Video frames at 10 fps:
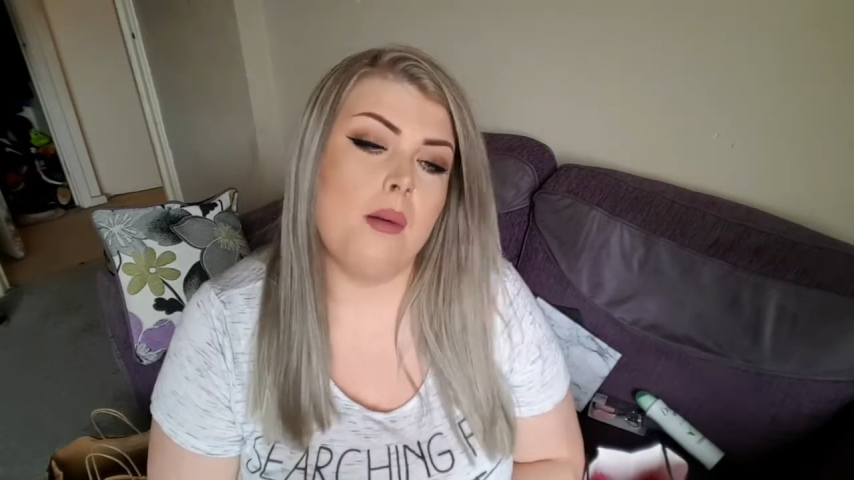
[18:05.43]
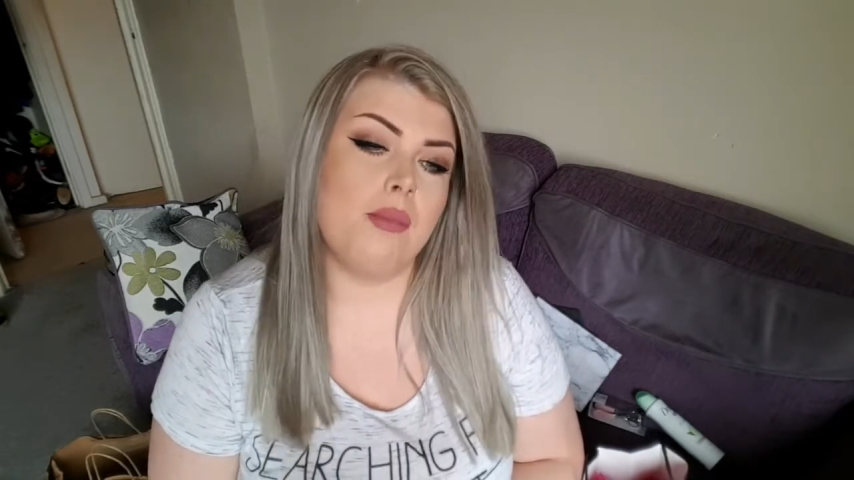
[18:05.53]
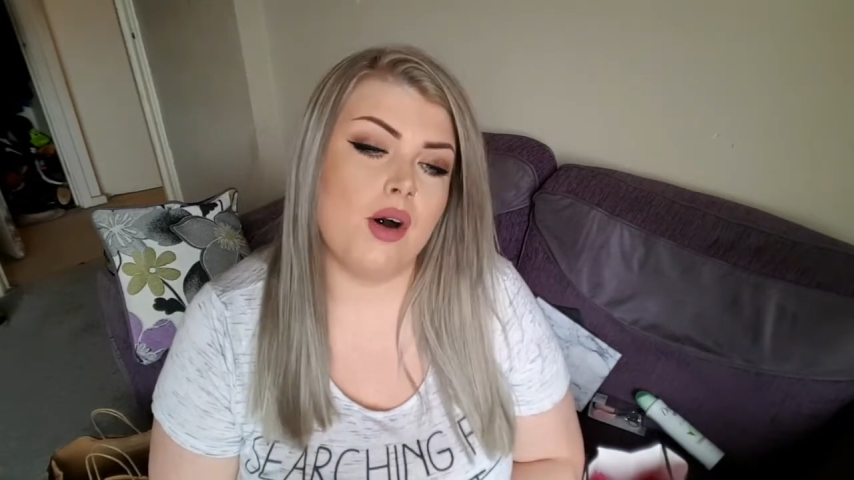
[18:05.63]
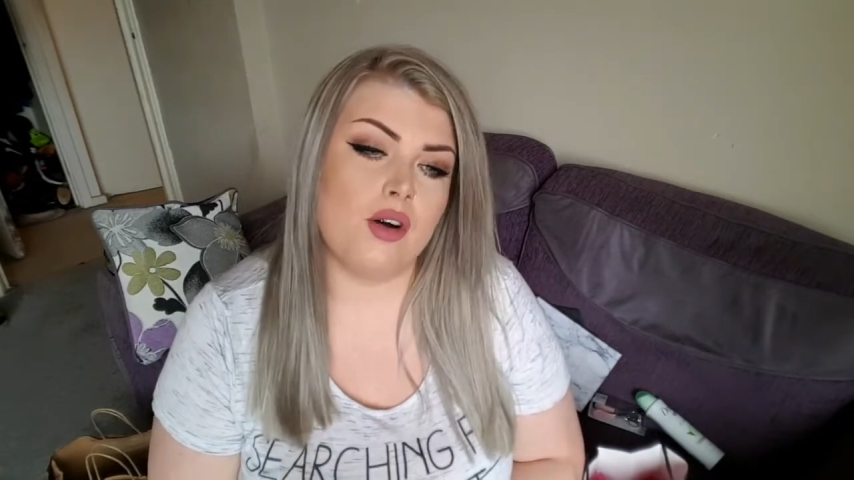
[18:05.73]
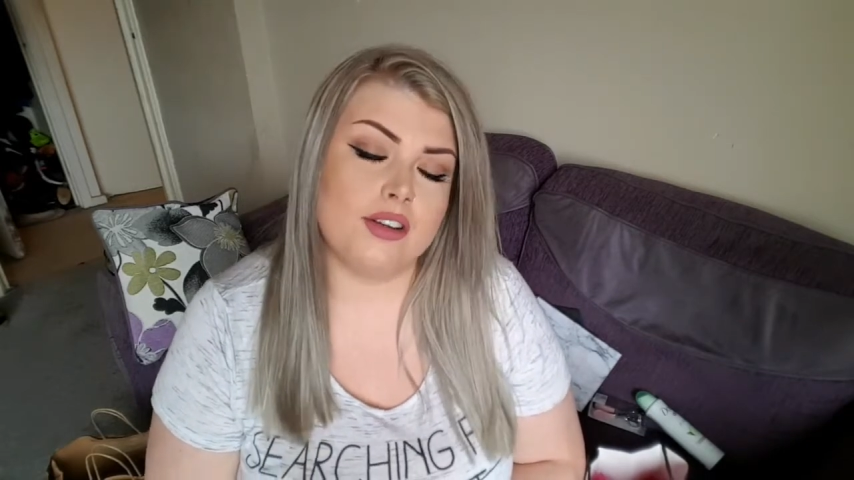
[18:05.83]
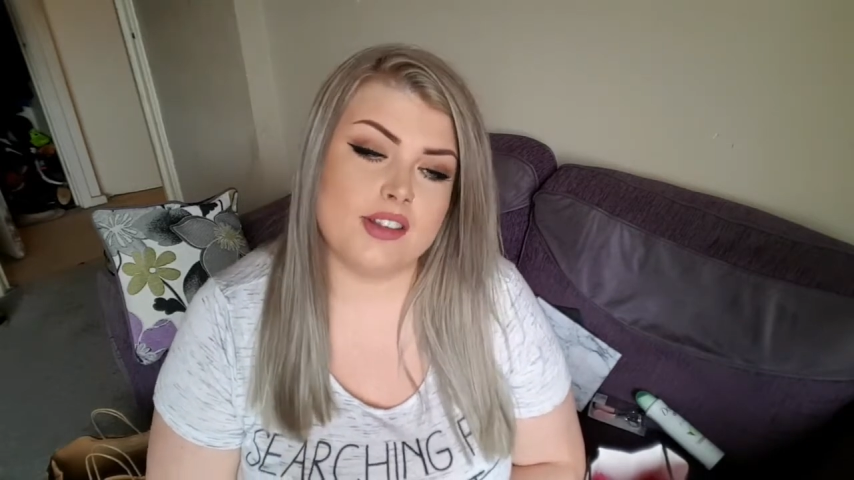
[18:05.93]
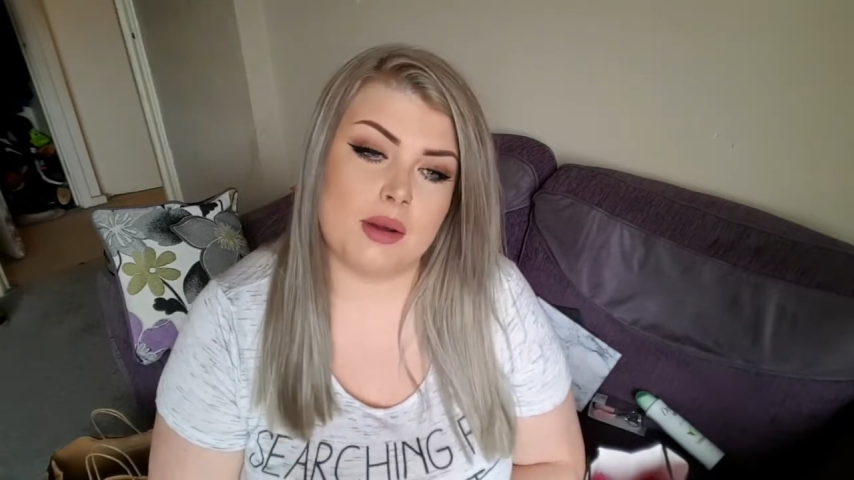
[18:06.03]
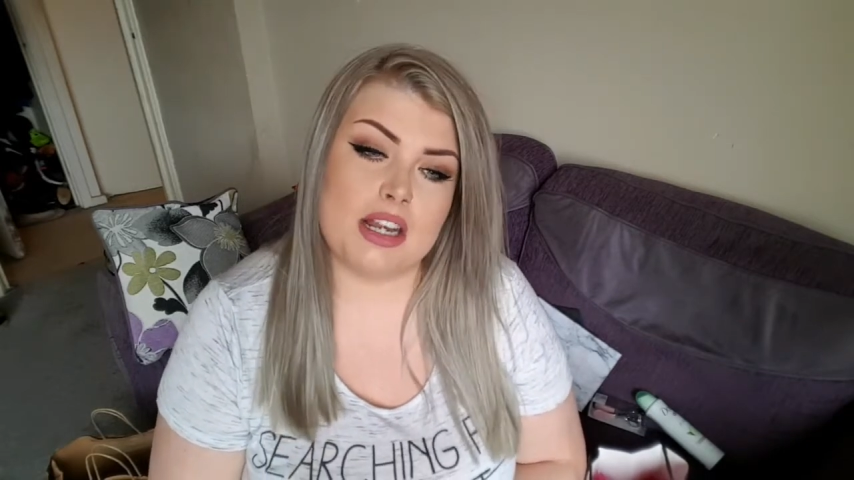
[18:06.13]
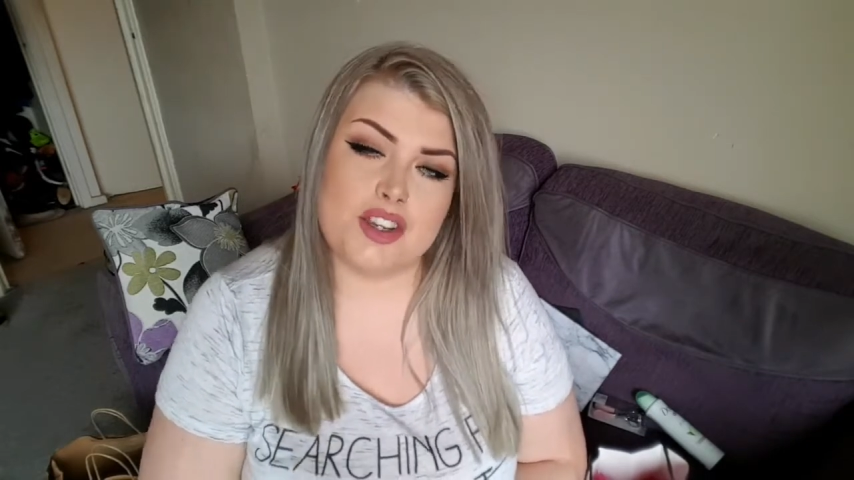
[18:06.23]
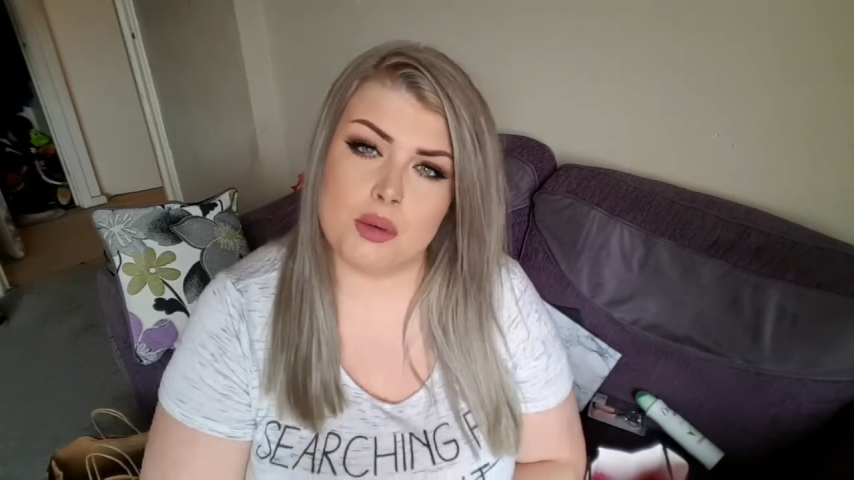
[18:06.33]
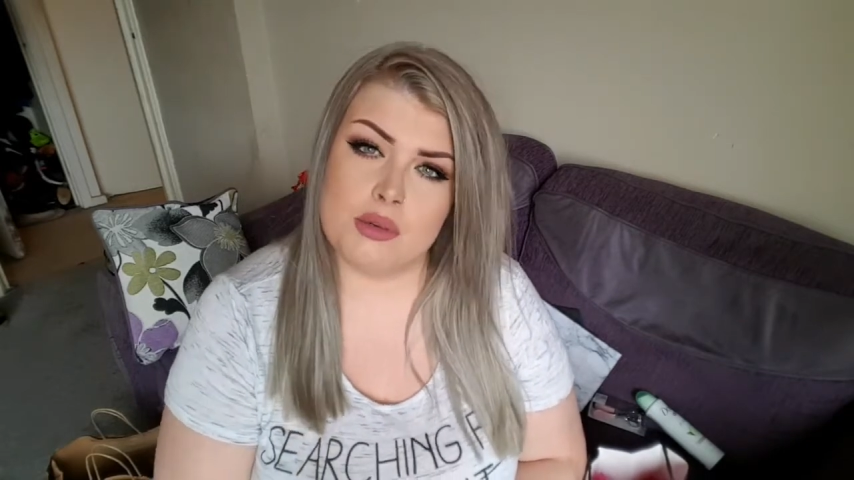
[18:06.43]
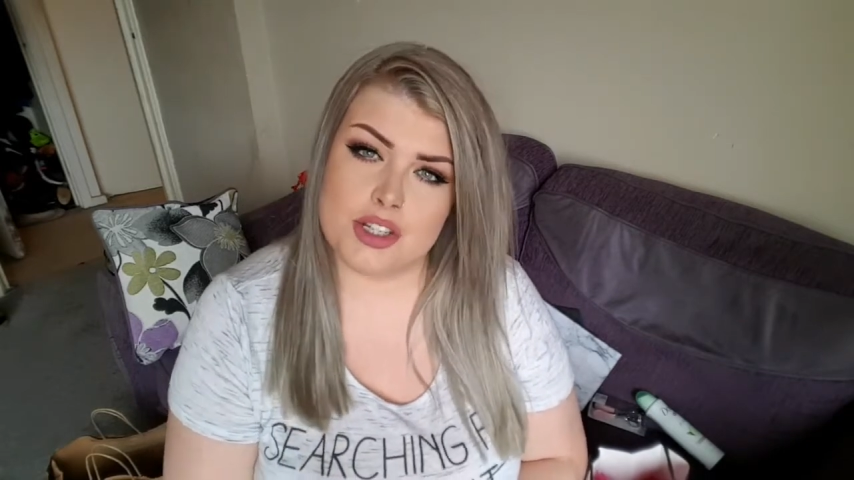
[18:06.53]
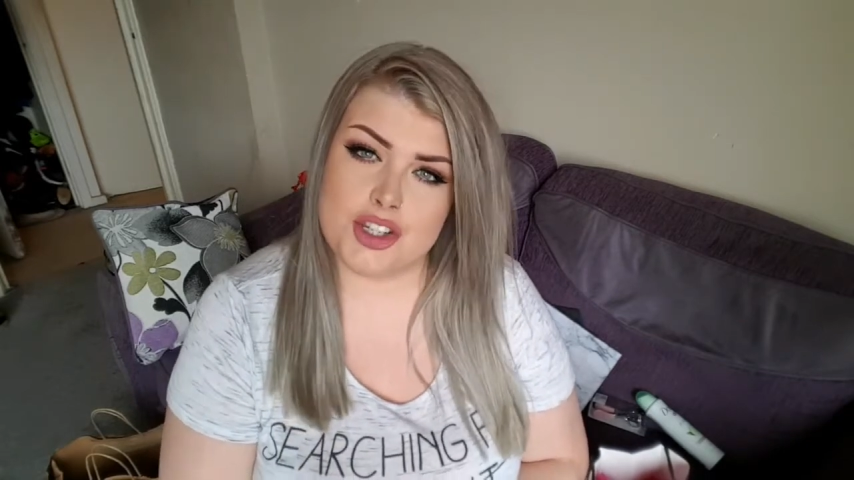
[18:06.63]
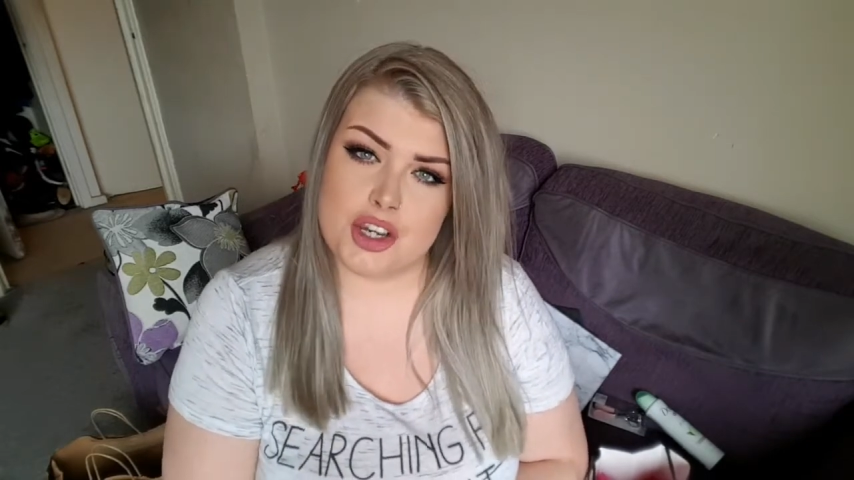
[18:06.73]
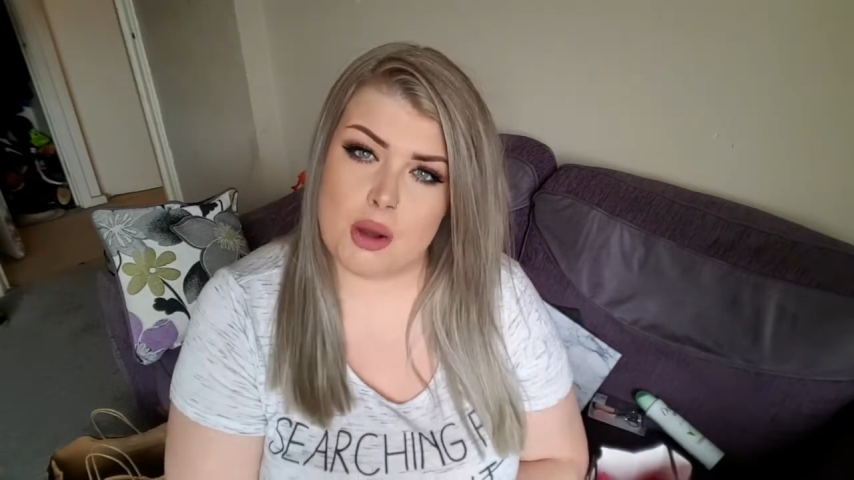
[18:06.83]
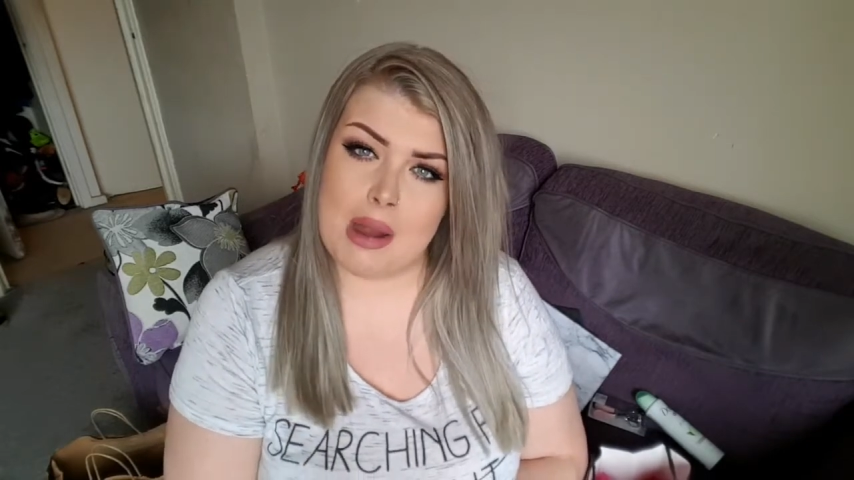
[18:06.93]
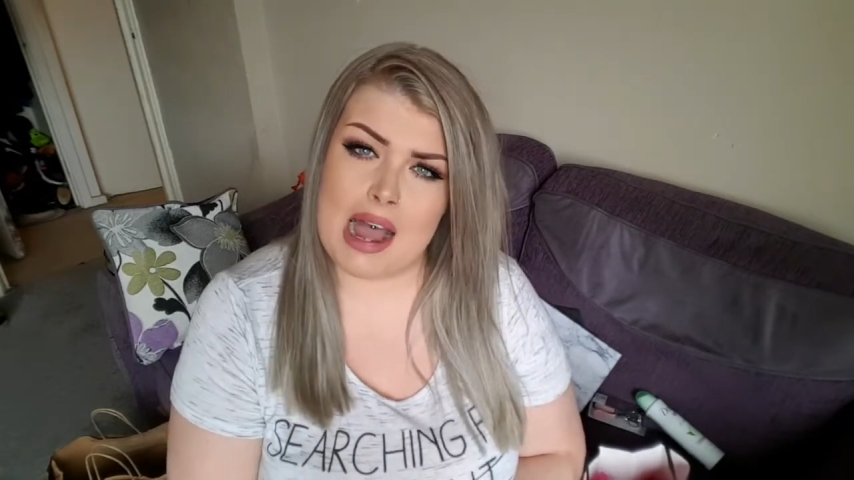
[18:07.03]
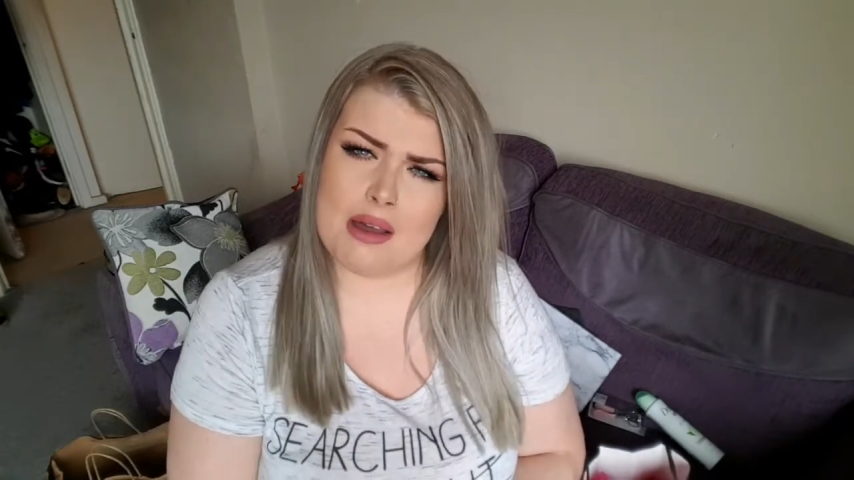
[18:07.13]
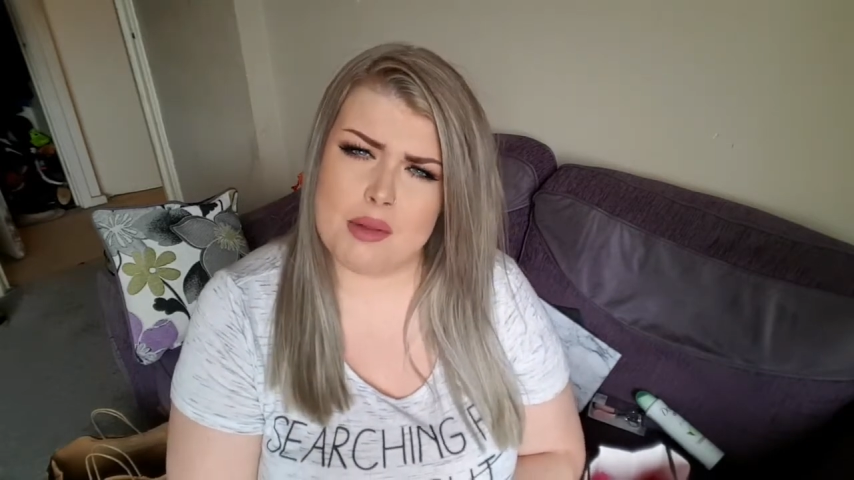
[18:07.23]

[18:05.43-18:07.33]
But also I do want to show how